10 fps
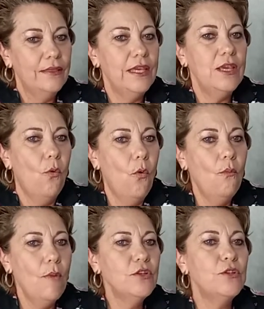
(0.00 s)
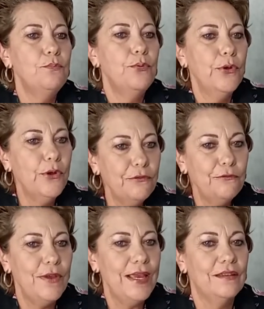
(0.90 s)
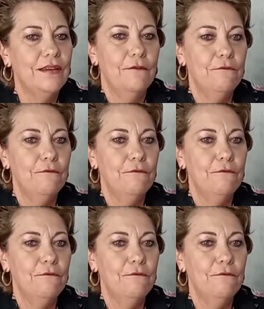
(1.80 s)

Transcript: the almost perfect